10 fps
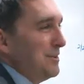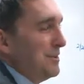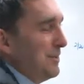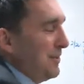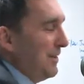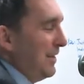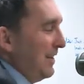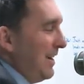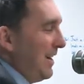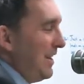So,
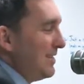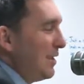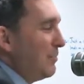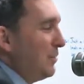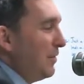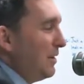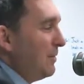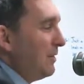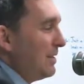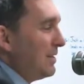uh, so I'm really,
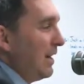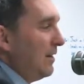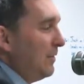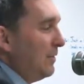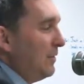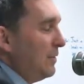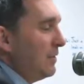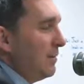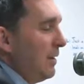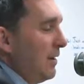really excited for the future
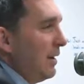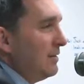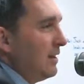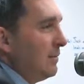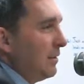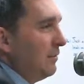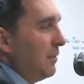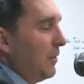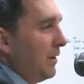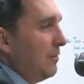of the Paradise, and I'm looking
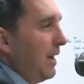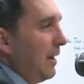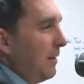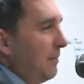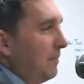forward to come back.